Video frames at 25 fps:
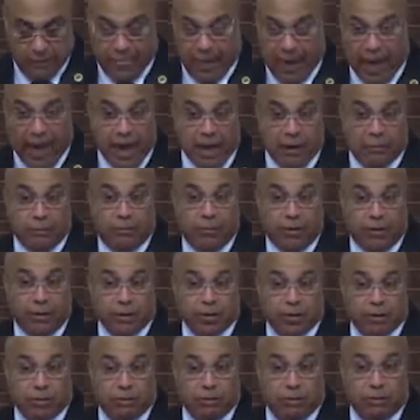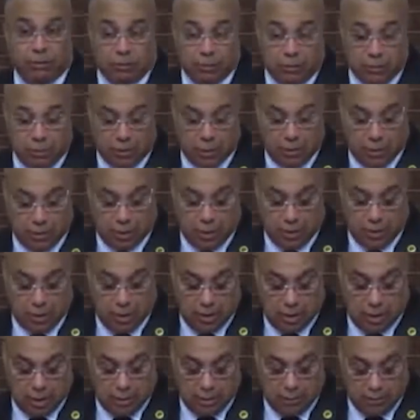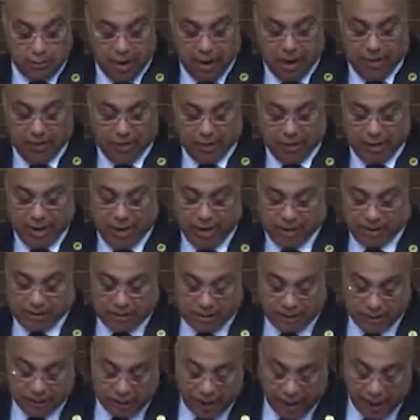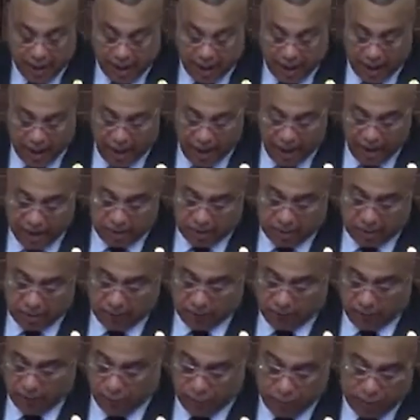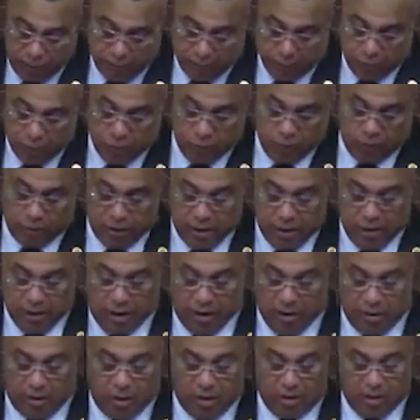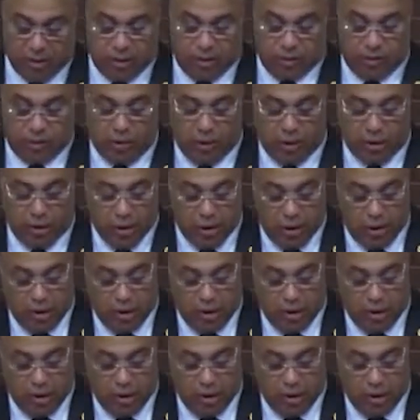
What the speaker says: I am puzzled by the constant lies from people who lead our country,